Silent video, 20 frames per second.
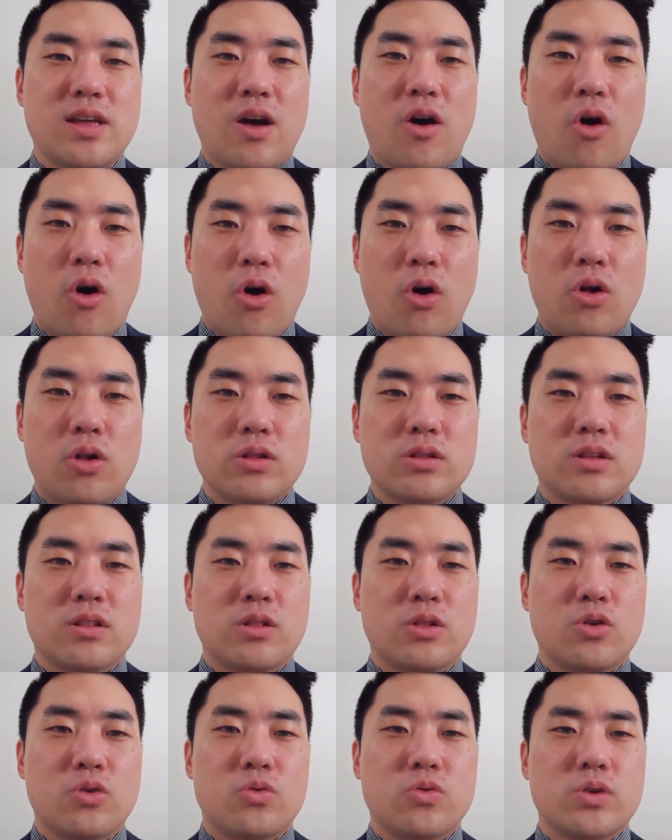all the
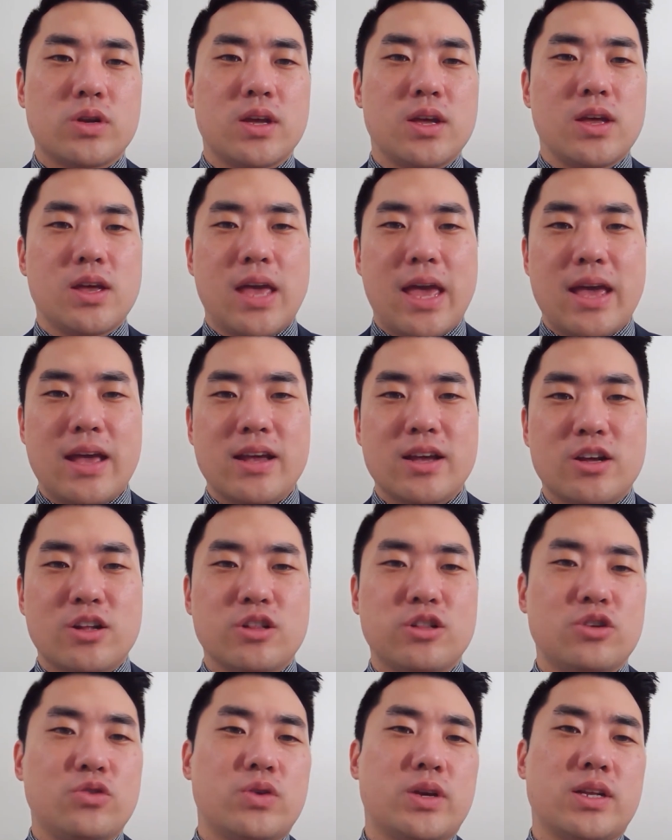load,
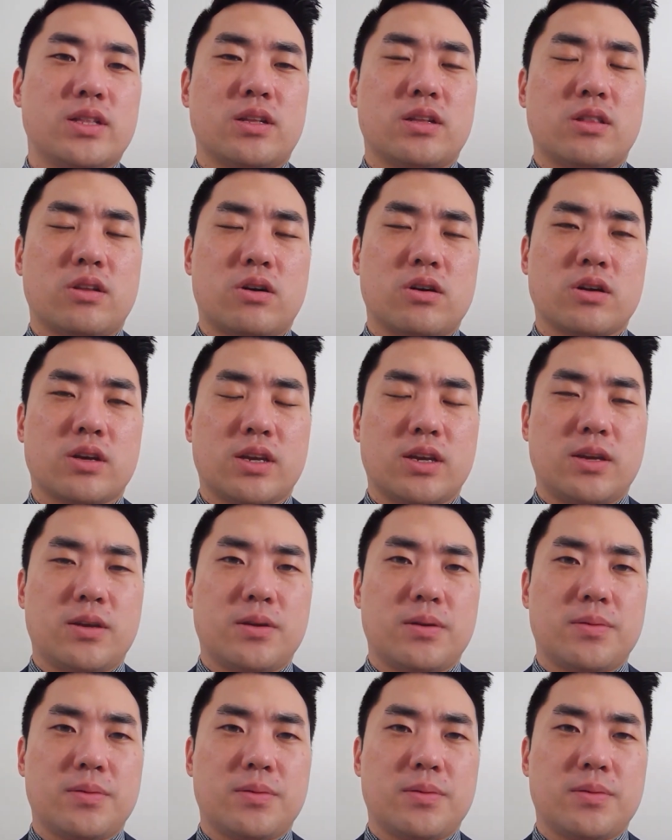including the donkey